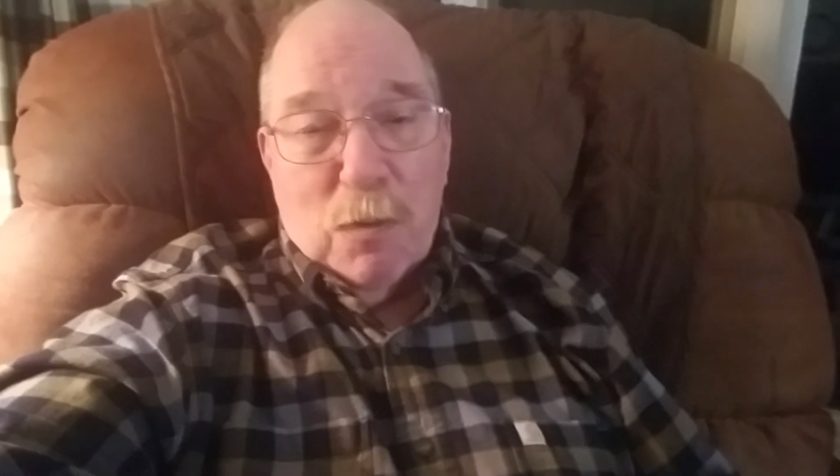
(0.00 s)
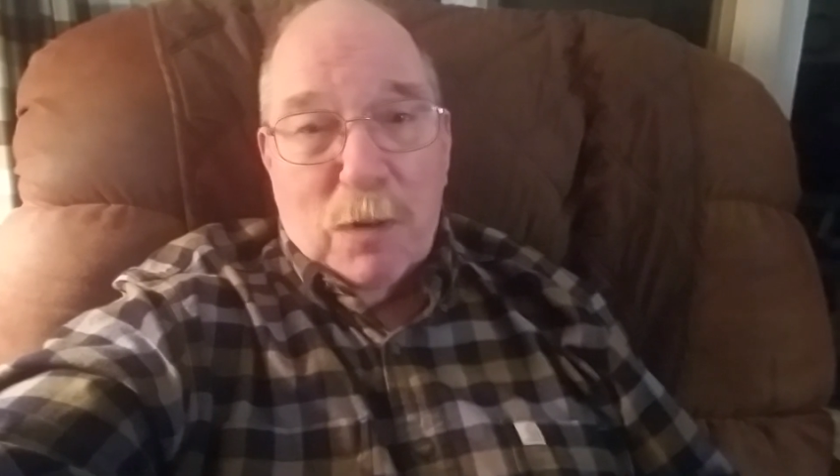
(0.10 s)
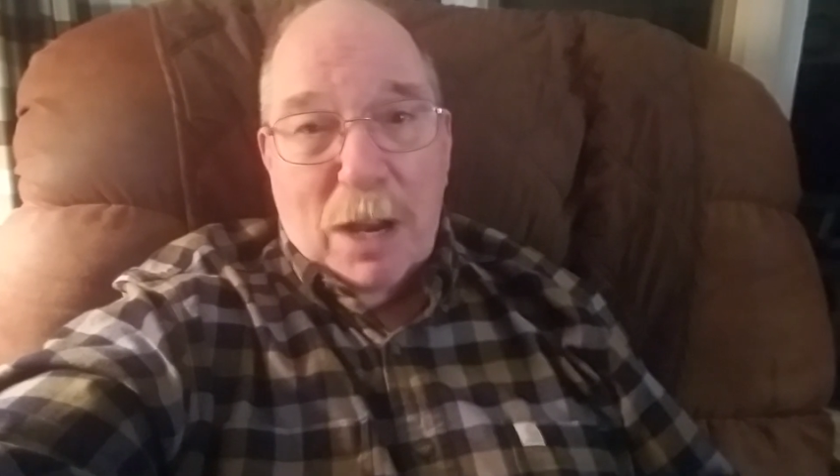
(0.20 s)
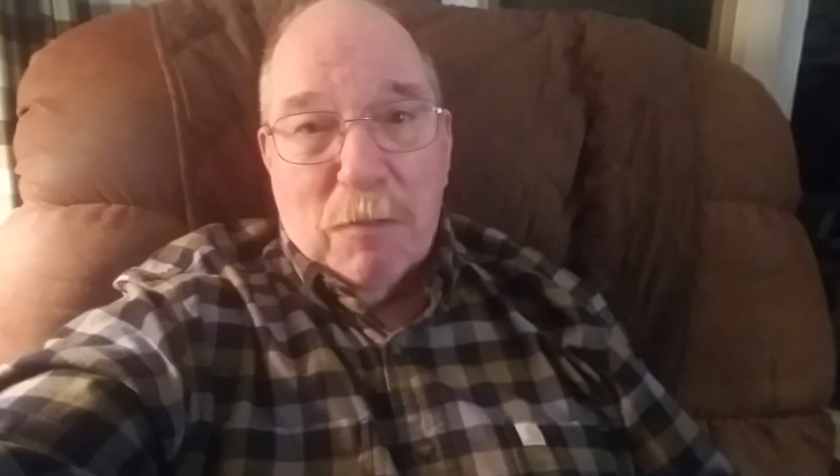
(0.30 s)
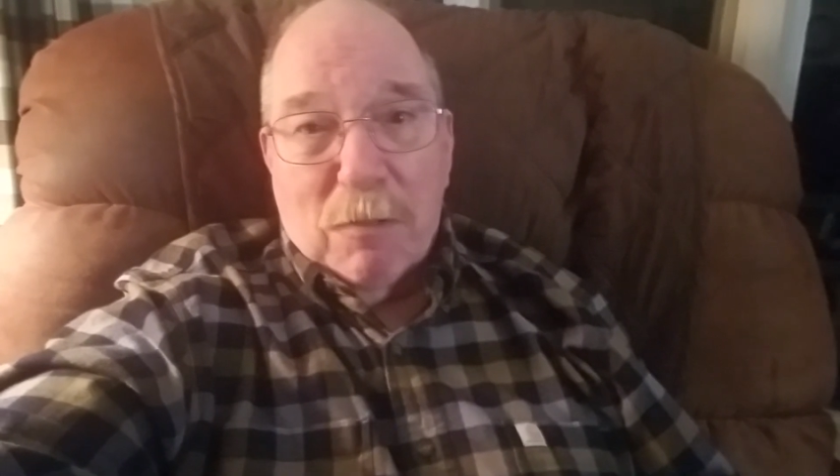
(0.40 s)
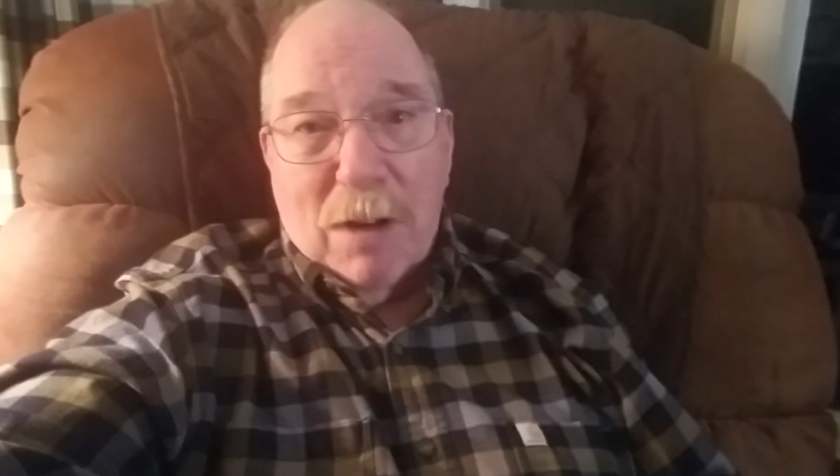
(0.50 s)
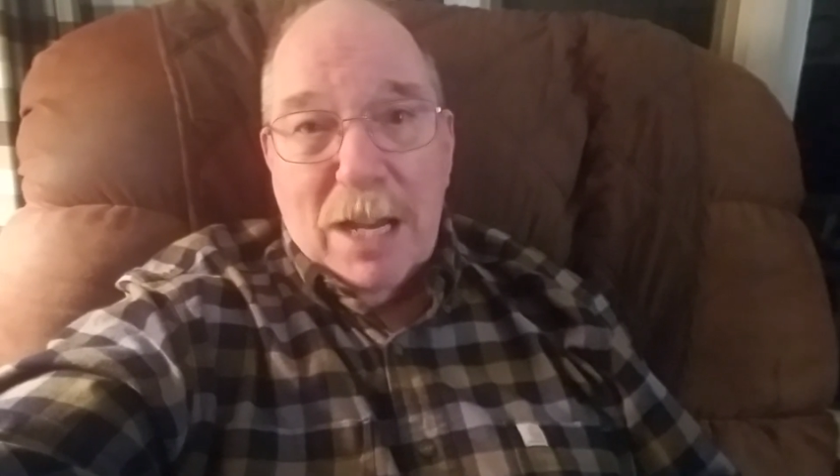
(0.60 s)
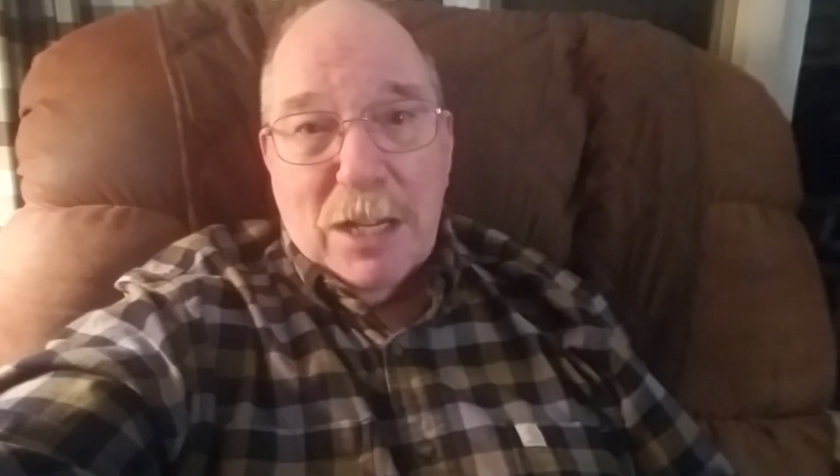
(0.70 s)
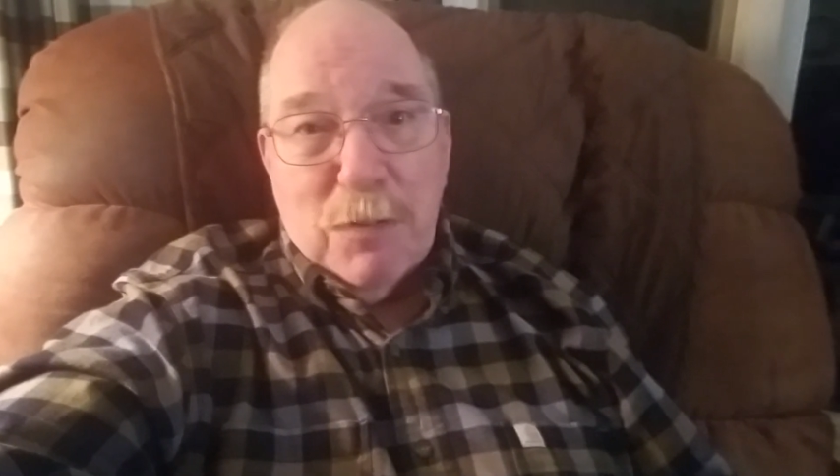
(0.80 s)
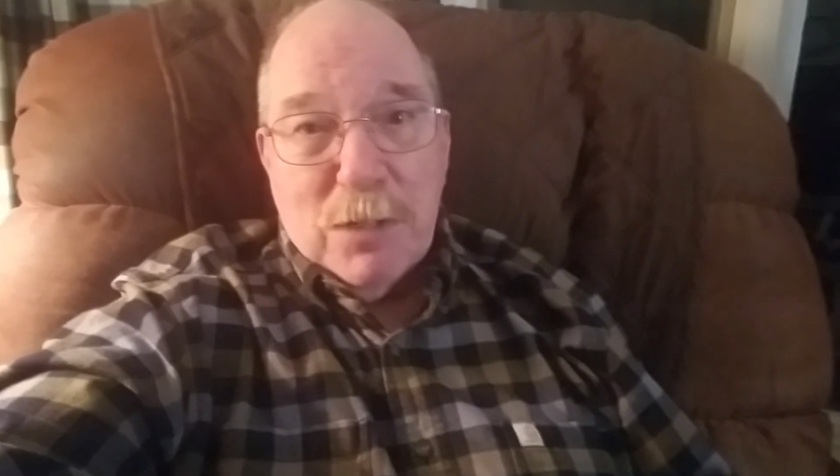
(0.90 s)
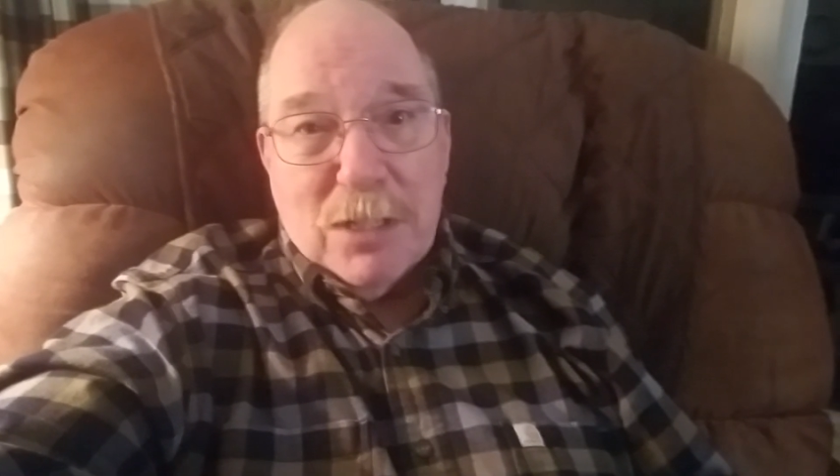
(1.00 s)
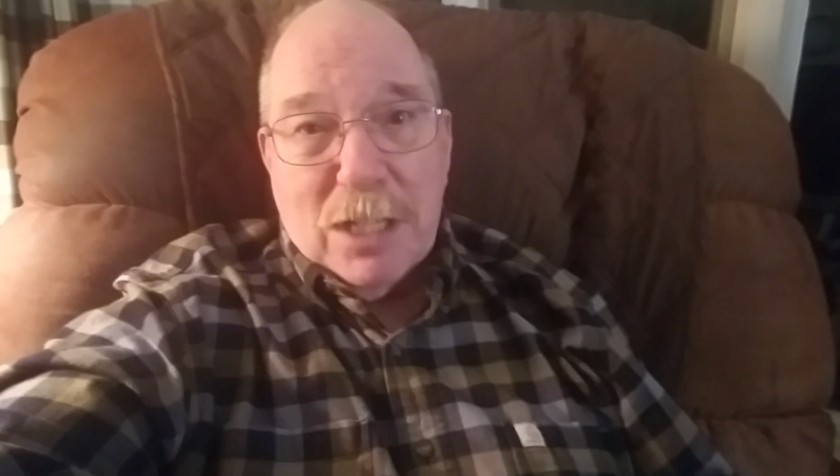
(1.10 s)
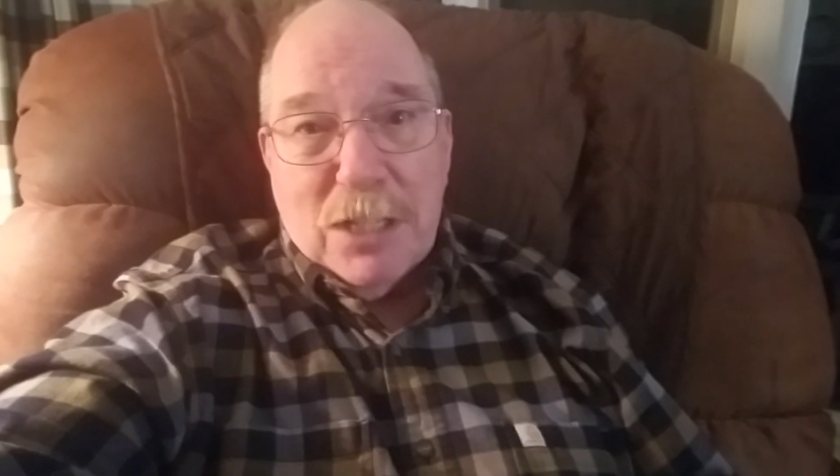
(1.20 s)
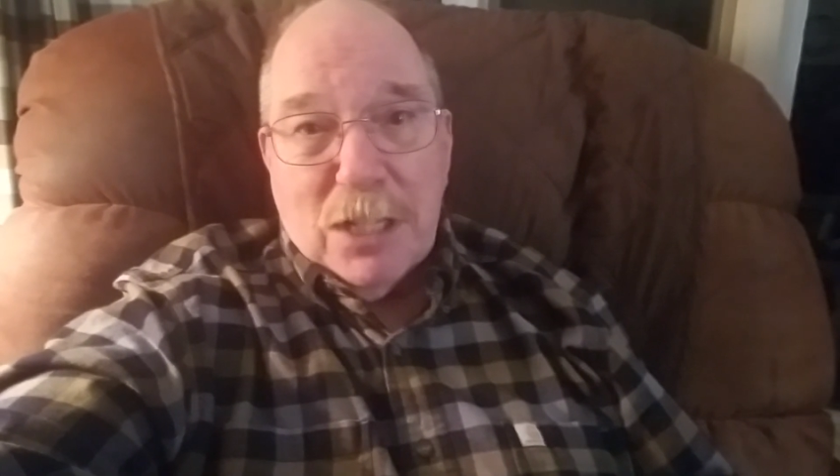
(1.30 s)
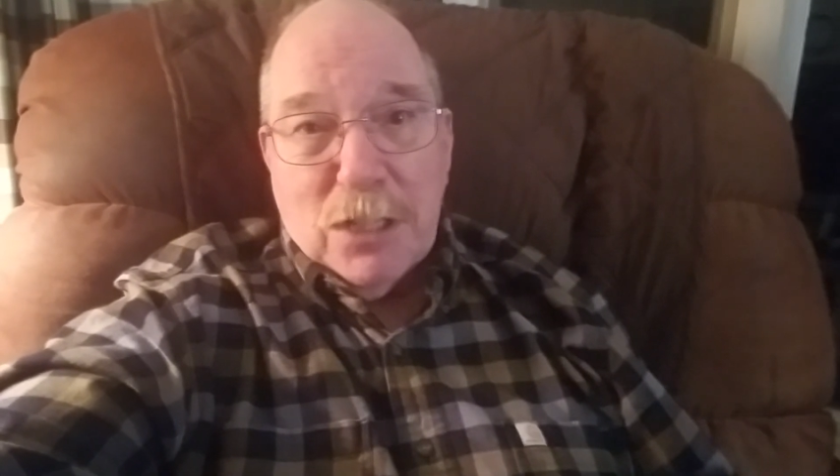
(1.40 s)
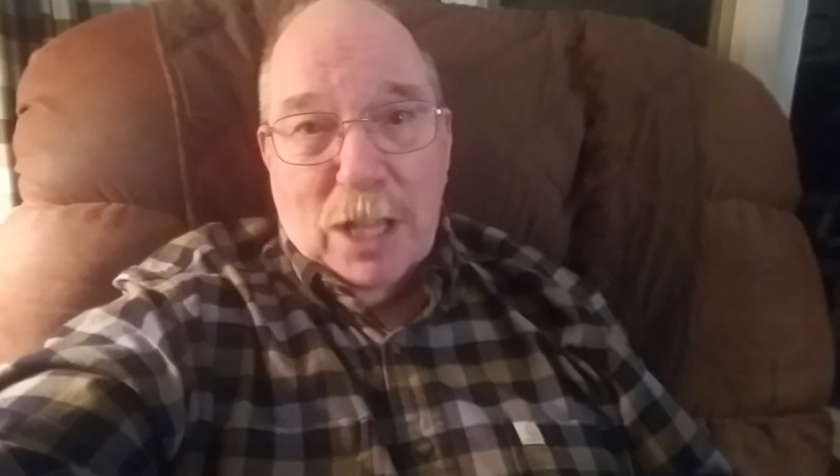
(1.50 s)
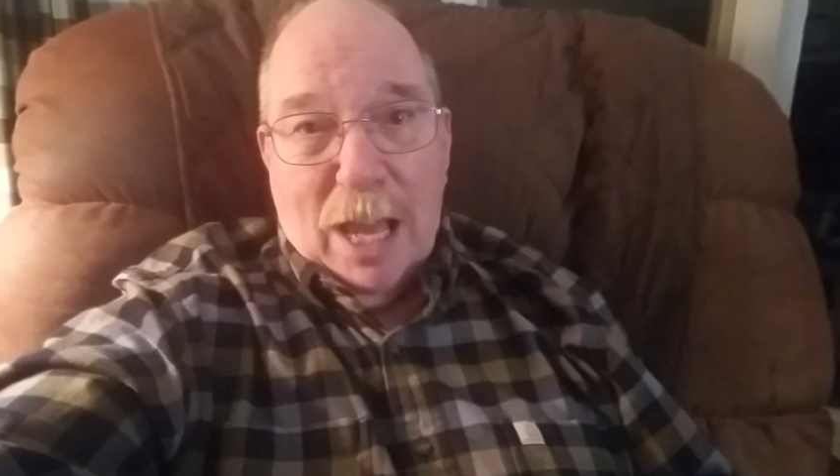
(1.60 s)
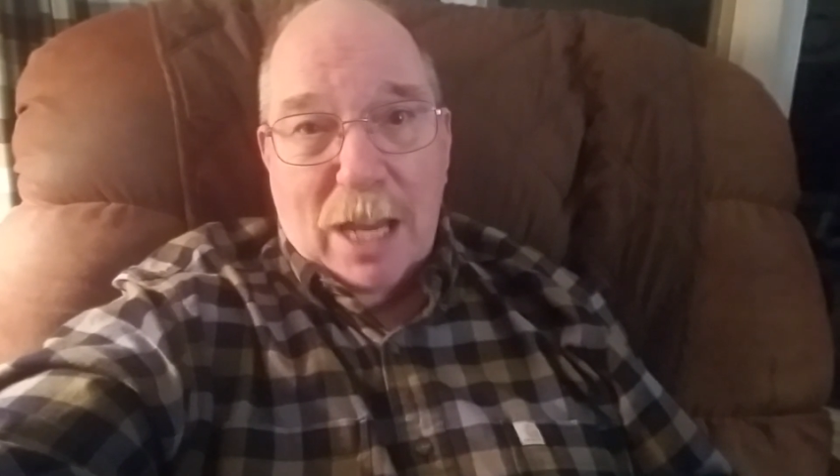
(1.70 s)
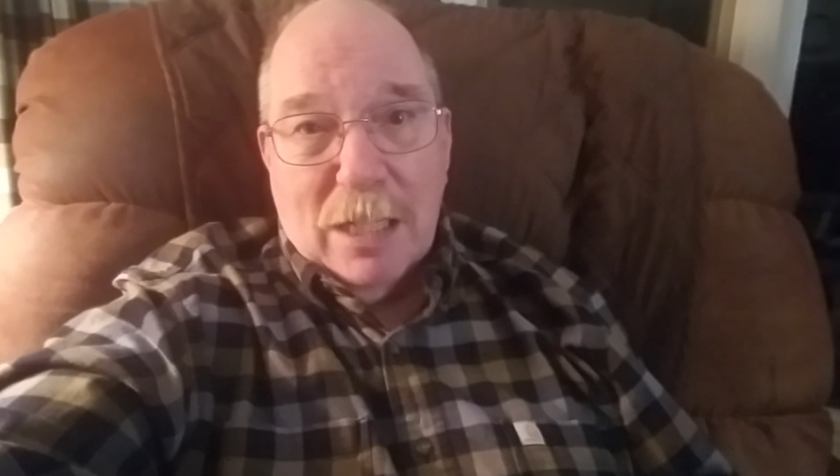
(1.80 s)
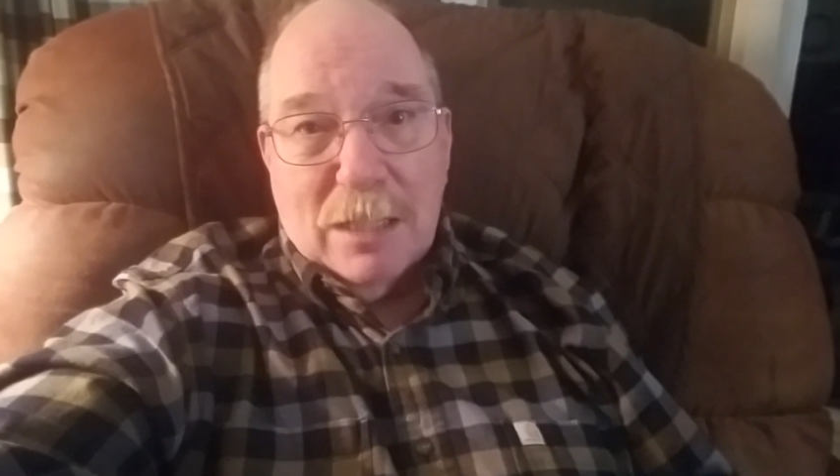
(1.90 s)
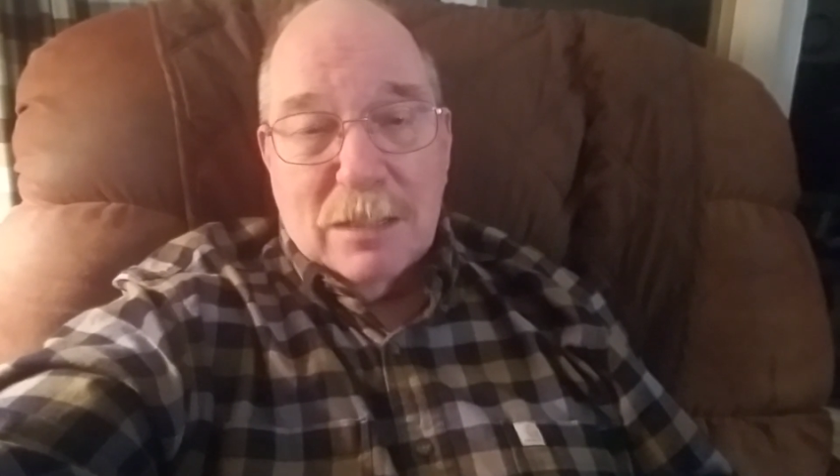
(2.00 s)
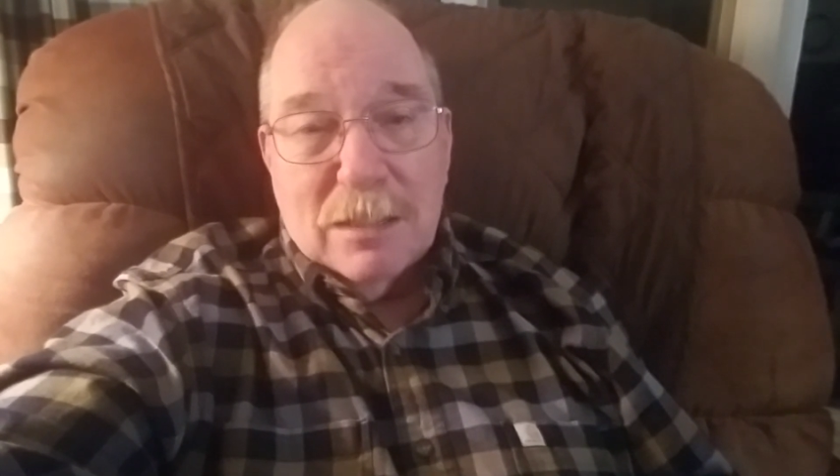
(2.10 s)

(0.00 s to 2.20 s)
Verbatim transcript: ran right into a six inch line.